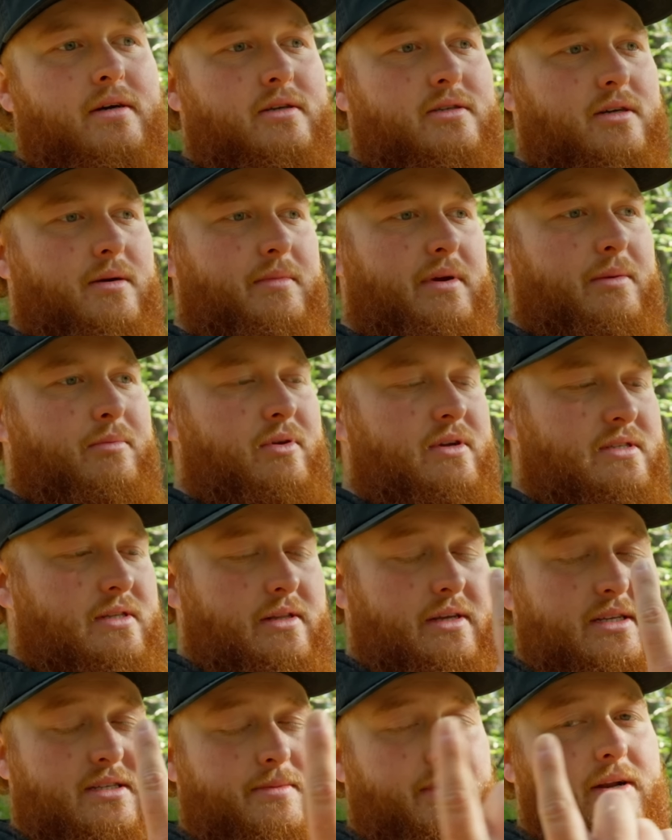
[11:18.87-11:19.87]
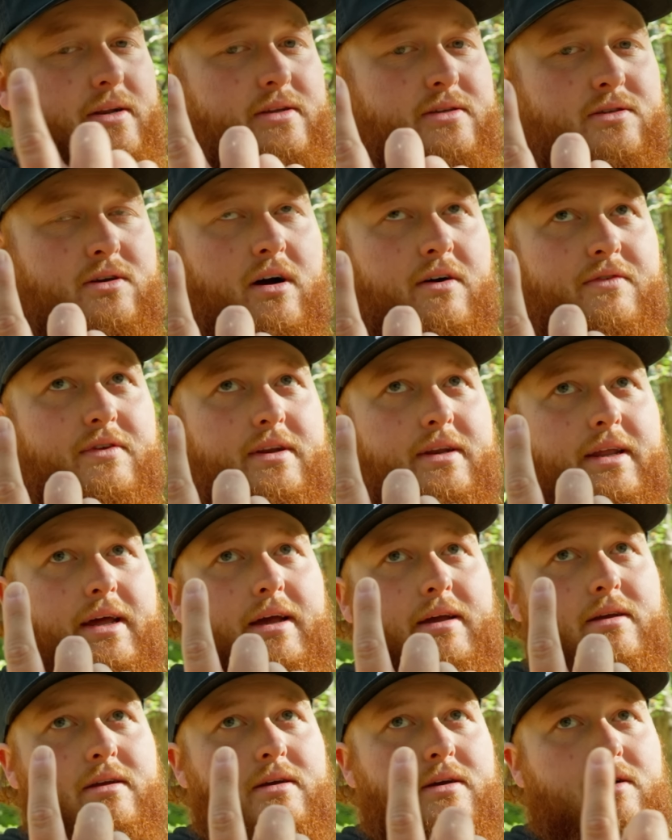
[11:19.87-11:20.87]
Somebody who plays the least amount of disc golf in a
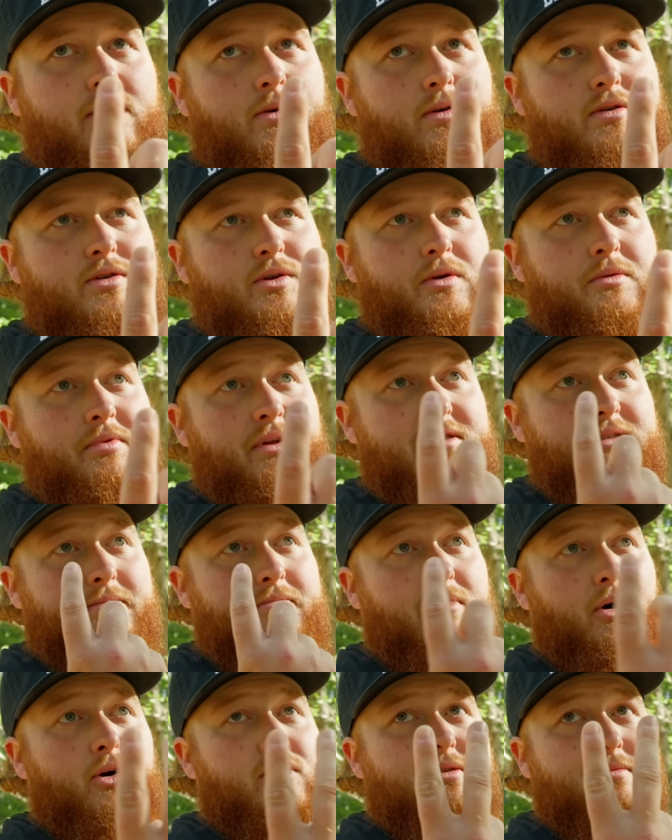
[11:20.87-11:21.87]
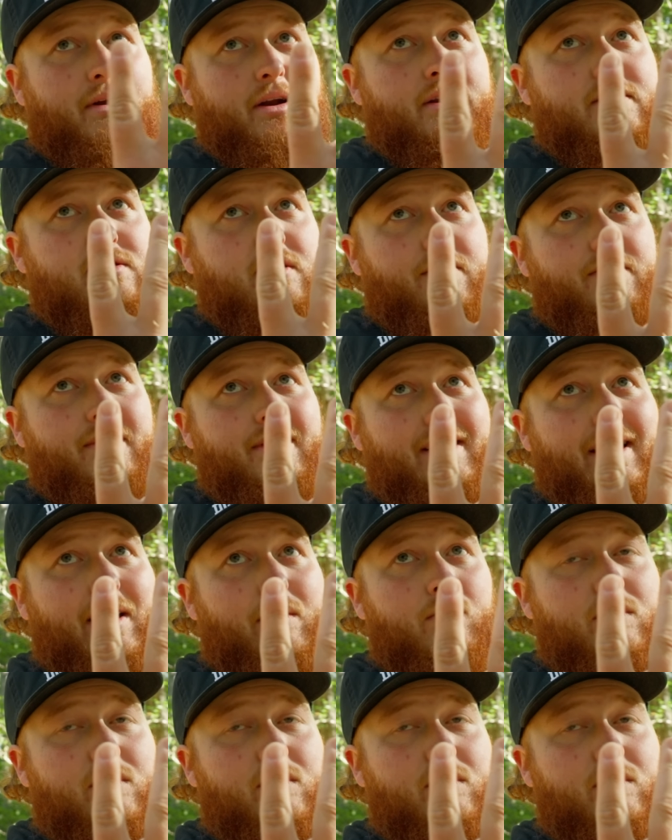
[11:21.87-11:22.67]
day, or someone who plays the most amount of disc golf in a day?